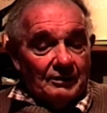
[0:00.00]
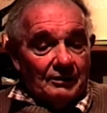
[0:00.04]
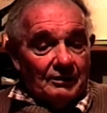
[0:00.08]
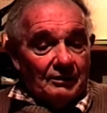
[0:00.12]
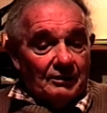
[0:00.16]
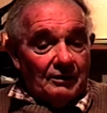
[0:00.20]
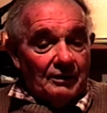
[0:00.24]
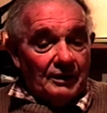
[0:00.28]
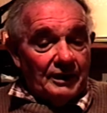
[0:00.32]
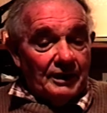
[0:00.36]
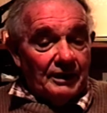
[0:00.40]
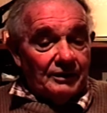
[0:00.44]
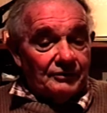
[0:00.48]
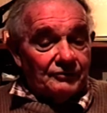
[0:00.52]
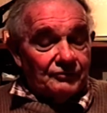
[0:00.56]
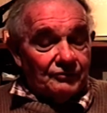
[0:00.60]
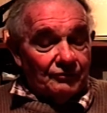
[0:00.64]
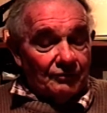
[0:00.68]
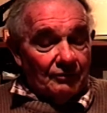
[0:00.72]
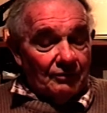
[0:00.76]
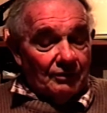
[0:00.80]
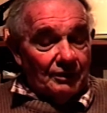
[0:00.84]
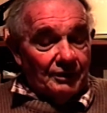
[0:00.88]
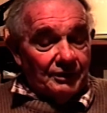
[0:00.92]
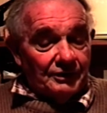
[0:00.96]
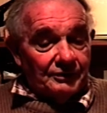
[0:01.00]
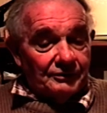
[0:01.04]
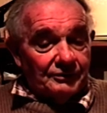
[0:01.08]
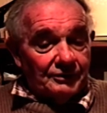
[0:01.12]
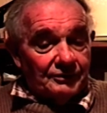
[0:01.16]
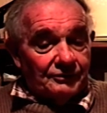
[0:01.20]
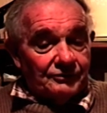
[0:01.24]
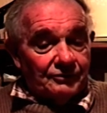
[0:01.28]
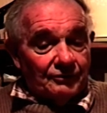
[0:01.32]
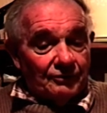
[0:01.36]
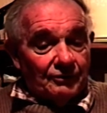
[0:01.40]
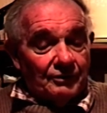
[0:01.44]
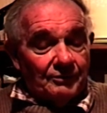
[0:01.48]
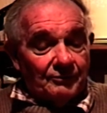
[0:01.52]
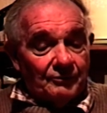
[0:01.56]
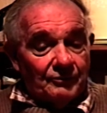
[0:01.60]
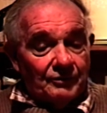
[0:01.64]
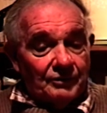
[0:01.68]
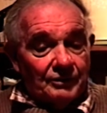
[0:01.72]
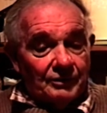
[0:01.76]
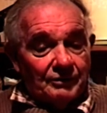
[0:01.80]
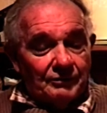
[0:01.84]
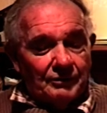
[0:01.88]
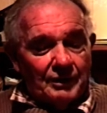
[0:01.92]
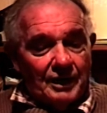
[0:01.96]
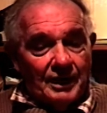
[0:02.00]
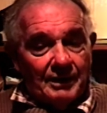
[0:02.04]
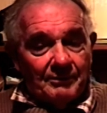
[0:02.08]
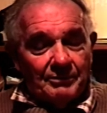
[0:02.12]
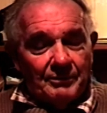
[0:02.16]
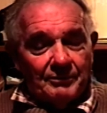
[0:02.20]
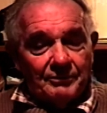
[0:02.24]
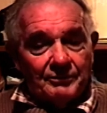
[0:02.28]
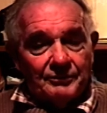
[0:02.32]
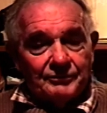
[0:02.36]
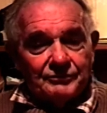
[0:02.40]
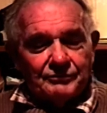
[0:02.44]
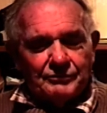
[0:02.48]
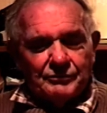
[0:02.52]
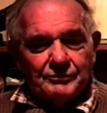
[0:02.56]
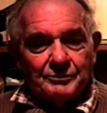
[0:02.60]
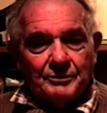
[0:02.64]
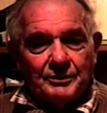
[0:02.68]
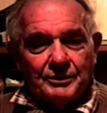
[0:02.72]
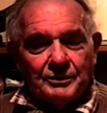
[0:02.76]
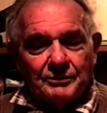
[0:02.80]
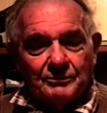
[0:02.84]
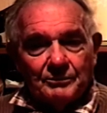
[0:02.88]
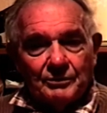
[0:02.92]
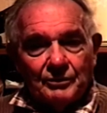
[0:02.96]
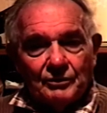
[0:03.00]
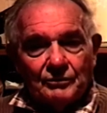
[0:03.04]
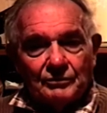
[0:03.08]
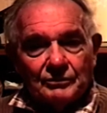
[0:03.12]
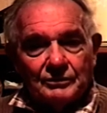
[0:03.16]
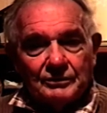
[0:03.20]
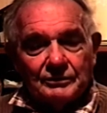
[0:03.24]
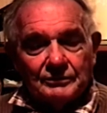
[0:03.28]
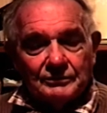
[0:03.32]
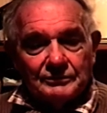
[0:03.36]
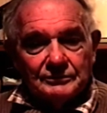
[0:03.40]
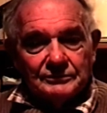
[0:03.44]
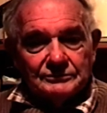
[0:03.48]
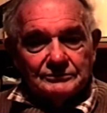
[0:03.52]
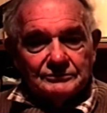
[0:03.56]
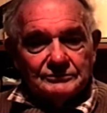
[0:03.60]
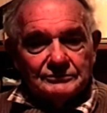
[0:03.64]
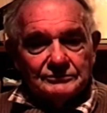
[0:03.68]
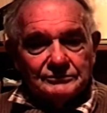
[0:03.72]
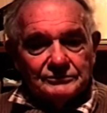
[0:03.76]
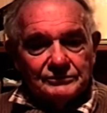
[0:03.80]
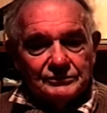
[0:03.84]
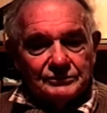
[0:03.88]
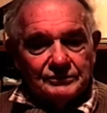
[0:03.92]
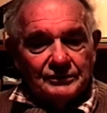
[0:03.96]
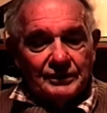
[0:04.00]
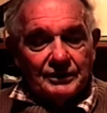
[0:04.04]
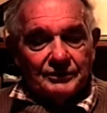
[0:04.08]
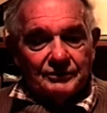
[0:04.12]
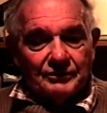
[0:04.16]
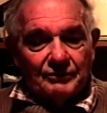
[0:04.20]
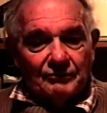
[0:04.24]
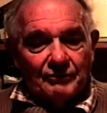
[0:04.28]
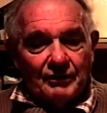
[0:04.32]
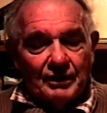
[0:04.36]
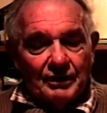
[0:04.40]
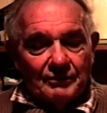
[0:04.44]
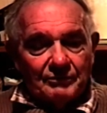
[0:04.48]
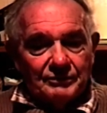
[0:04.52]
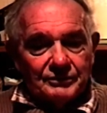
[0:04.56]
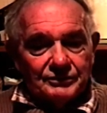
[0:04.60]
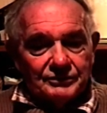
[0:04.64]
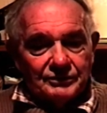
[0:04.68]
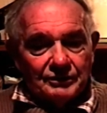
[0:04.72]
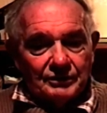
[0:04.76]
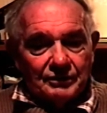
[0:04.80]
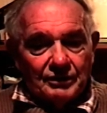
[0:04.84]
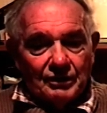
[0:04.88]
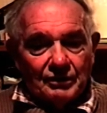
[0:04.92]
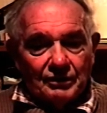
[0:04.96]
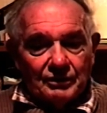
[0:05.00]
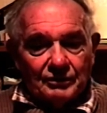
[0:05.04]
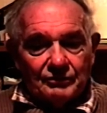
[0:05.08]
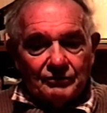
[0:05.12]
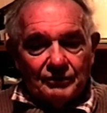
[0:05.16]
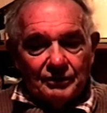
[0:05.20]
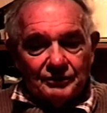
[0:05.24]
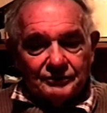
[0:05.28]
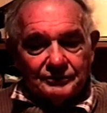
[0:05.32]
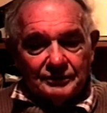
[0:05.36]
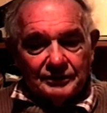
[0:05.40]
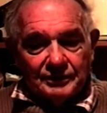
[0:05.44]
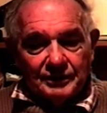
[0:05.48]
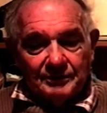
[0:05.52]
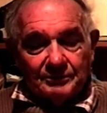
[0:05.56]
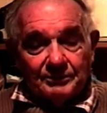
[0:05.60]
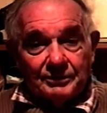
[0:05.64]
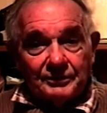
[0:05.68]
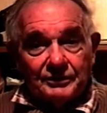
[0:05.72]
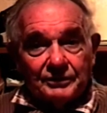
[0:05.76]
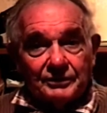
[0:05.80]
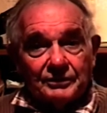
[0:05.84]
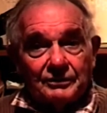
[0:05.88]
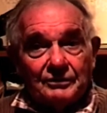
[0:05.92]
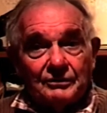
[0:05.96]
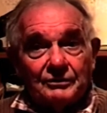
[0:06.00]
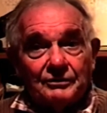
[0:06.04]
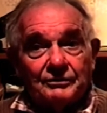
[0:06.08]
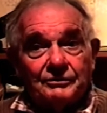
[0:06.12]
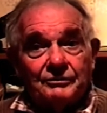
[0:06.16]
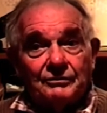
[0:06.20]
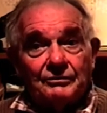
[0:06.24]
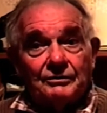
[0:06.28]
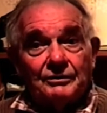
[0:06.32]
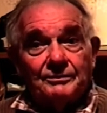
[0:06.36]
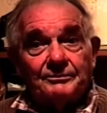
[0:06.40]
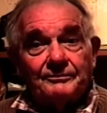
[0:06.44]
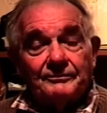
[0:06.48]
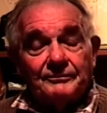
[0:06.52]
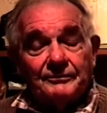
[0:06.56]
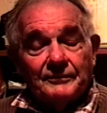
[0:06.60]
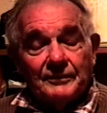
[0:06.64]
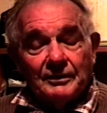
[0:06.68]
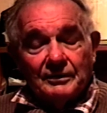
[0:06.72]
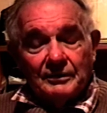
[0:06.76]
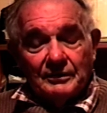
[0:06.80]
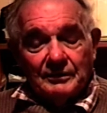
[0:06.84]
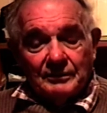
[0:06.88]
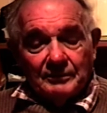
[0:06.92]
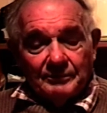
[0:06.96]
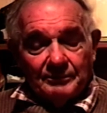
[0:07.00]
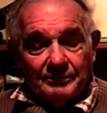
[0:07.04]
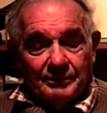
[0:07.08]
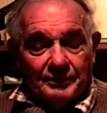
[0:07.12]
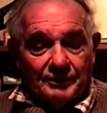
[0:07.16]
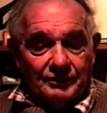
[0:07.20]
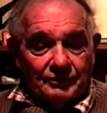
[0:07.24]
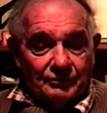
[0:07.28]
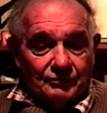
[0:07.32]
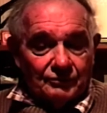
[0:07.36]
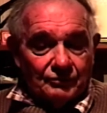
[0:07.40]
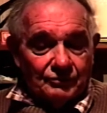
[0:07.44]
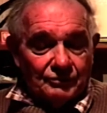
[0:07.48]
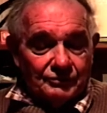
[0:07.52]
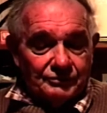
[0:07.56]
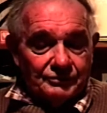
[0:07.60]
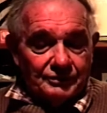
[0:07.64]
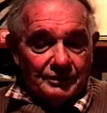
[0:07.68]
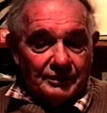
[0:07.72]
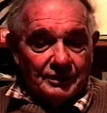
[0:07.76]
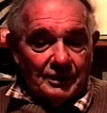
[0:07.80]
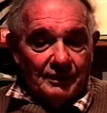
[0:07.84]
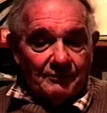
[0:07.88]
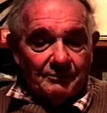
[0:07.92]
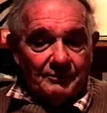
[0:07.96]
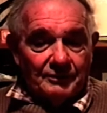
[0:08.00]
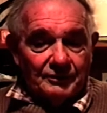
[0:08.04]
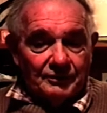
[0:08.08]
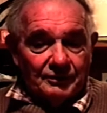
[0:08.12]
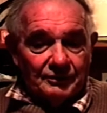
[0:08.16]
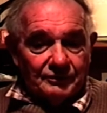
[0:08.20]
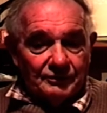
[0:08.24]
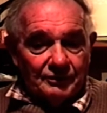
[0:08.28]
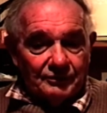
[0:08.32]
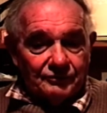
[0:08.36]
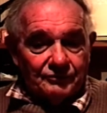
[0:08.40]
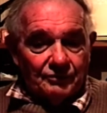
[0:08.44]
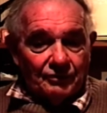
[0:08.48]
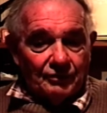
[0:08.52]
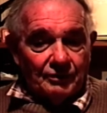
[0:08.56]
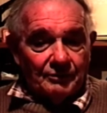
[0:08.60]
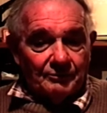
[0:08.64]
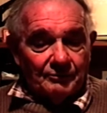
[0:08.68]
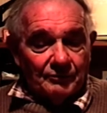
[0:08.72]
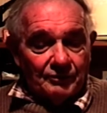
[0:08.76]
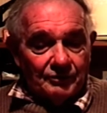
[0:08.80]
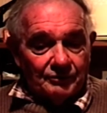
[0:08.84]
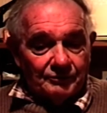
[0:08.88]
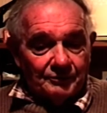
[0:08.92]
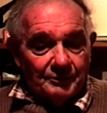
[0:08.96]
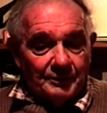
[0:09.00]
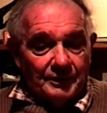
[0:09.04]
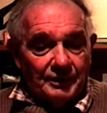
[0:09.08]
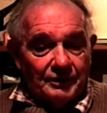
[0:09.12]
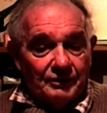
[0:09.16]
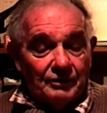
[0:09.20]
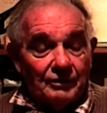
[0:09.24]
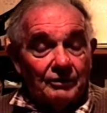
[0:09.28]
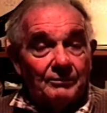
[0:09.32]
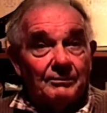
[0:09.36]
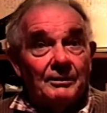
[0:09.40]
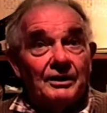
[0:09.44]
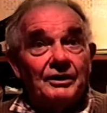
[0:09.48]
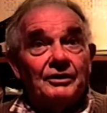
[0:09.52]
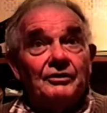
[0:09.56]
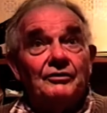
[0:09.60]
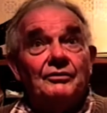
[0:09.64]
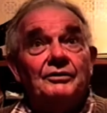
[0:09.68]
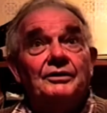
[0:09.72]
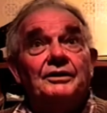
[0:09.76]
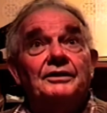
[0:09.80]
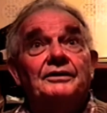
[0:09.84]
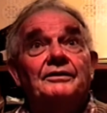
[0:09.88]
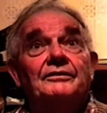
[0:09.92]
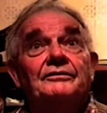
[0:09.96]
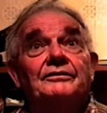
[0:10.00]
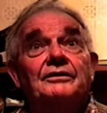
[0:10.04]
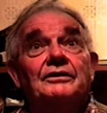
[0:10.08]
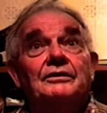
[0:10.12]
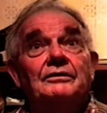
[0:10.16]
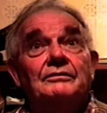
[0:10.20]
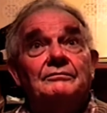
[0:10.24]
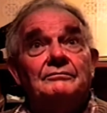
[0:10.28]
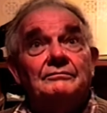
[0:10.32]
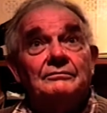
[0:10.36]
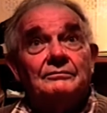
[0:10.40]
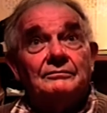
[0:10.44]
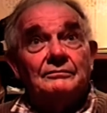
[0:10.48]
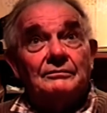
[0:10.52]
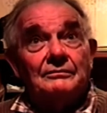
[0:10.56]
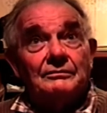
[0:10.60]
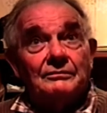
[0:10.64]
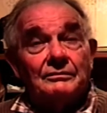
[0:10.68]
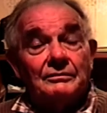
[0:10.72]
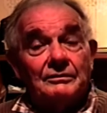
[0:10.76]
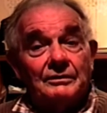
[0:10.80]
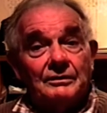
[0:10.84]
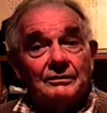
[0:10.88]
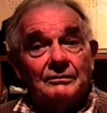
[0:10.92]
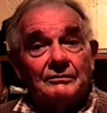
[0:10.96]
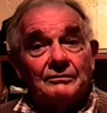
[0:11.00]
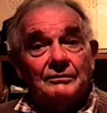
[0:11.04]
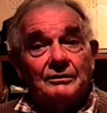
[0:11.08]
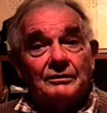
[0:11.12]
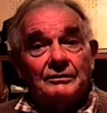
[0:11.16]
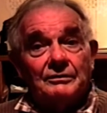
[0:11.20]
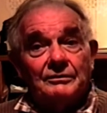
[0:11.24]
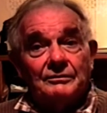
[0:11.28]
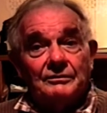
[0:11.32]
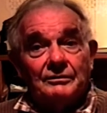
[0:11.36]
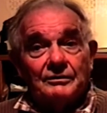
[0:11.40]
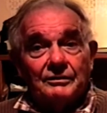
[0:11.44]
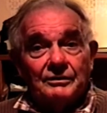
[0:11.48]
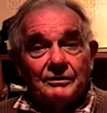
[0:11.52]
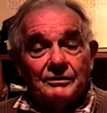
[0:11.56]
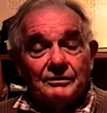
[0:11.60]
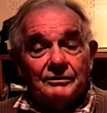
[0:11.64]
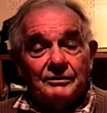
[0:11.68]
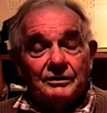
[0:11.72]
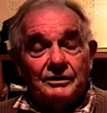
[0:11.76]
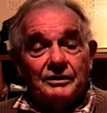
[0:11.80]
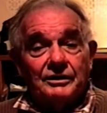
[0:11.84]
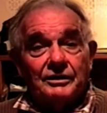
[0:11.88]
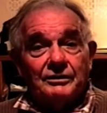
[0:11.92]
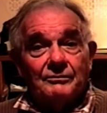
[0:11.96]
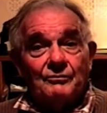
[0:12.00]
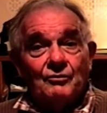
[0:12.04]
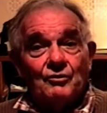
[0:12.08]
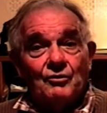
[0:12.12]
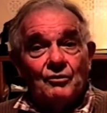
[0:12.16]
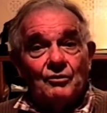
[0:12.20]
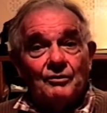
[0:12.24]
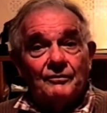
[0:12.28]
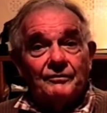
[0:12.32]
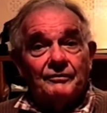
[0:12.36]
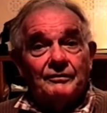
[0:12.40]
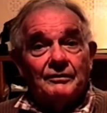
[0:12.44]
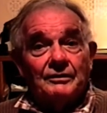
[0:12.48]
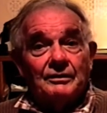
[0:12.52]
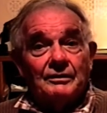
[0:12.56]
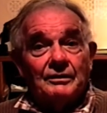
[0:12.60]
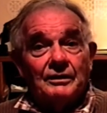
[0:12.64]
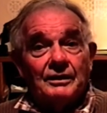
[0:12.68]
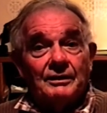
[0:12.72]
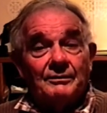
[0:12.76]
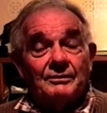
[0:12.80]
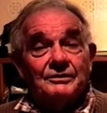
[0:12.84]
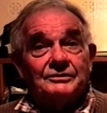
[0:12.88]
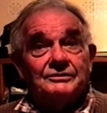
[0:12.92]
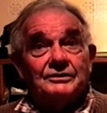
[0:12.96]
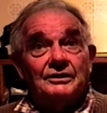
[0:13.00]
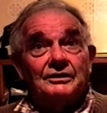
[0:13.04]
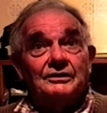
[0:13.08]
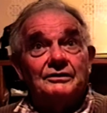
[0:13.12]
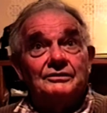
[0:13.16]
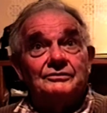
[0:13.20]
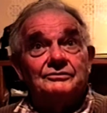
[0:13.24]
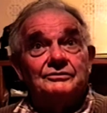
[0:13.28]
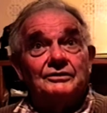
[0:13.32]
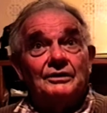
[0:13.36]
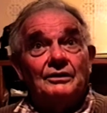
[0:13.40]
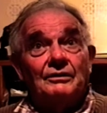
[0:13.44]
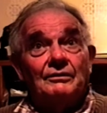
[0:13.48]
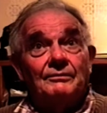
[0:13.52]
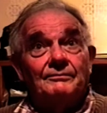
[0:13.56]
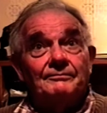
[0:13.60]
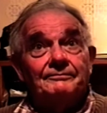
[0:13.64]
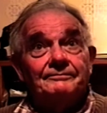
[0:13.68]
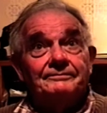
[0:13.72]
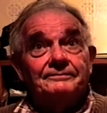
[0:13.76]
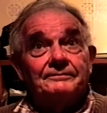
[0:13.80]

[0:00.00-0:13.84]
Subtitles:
I had tried at the time when the Harbour Bridge was being built to get the railways to go across at that particular time, but of course the government at the time would spend no money on anything. They were thinking more of how much they could sell.